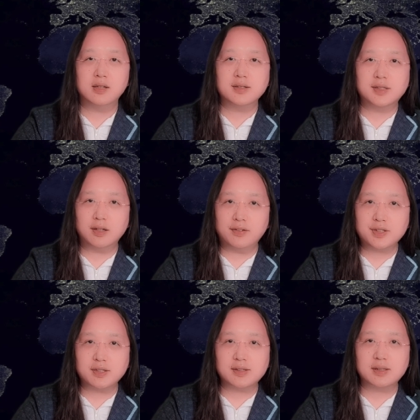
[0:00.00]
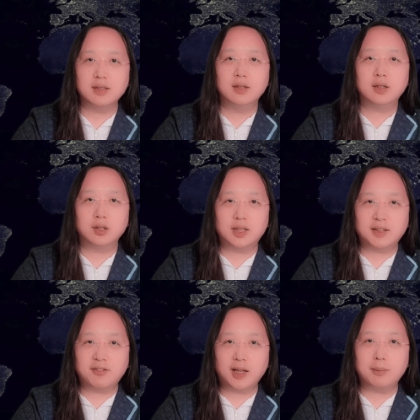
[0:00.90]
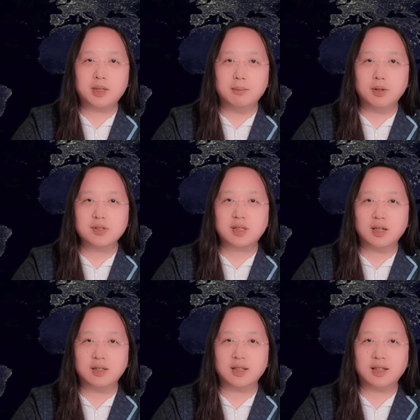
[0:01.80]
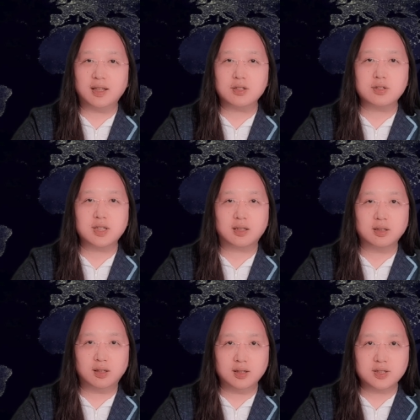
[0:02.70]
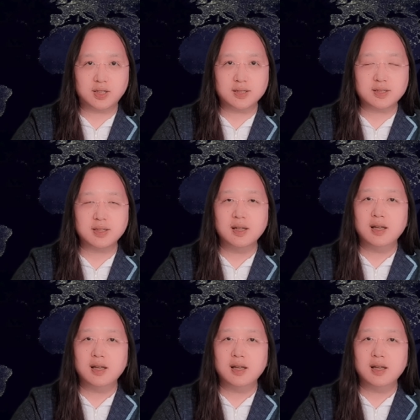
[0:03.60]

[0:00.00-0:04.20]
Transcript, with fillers: services, to develop the most cutting edge technologies